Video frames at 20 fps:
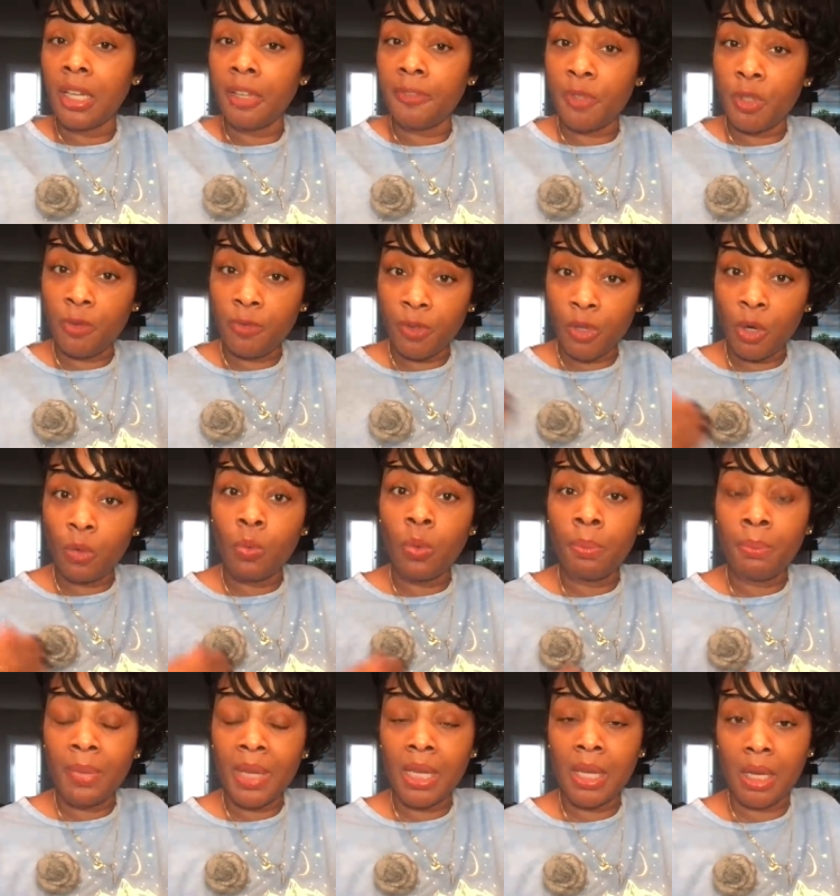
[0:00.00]
if you flirt
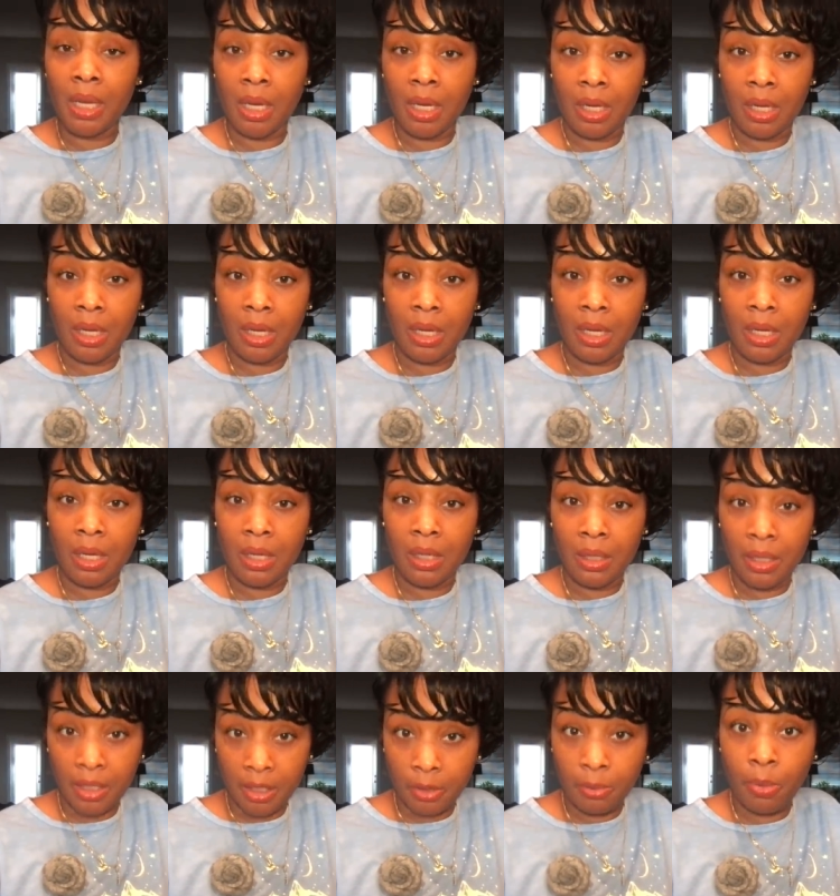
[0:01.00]
with me,
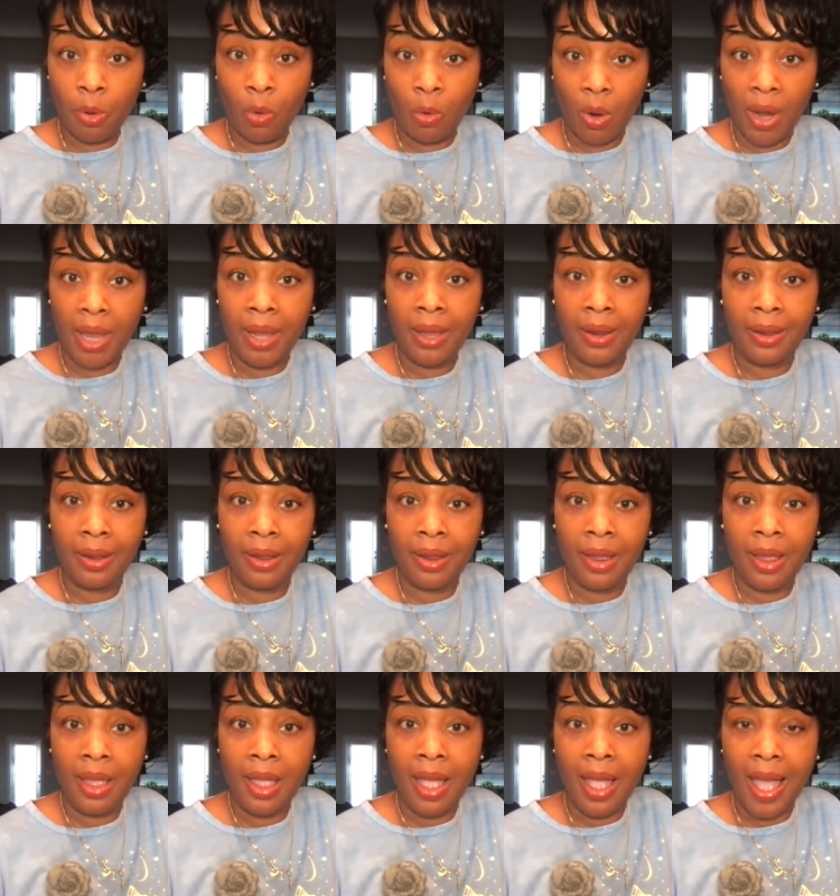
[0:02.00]
little boy,
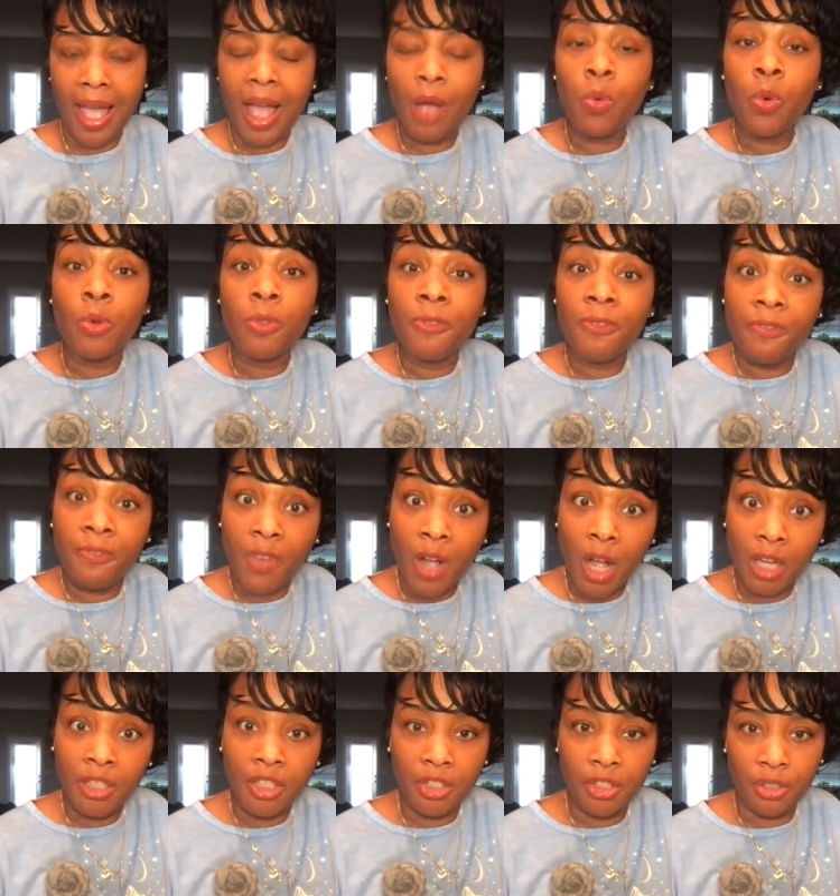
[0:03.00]
I will
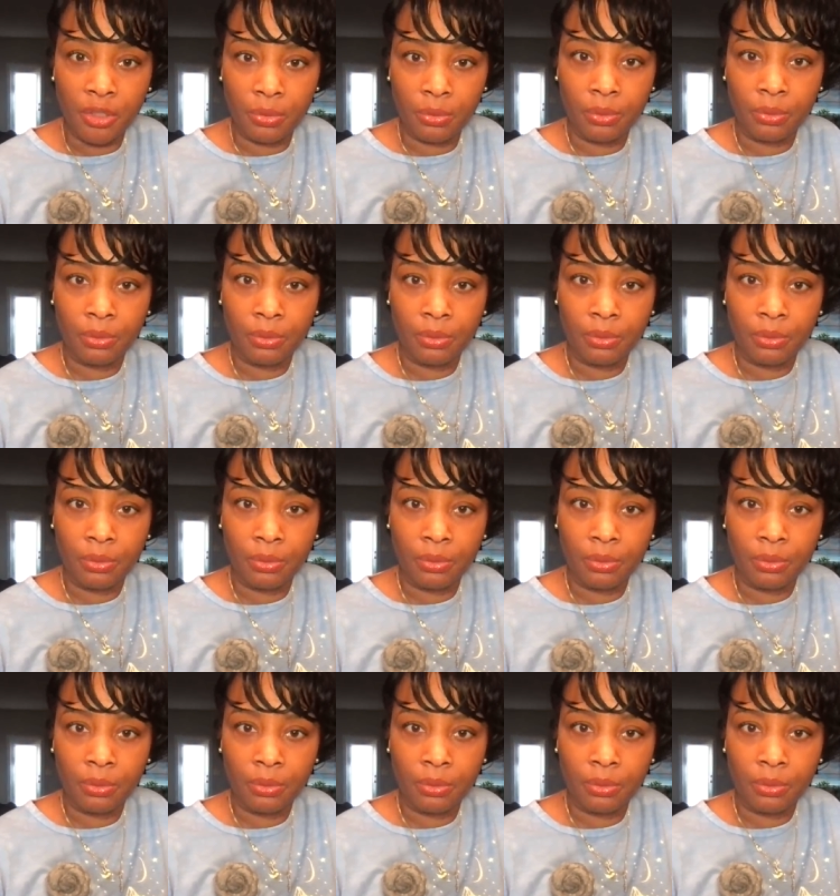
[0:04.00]
fuck you.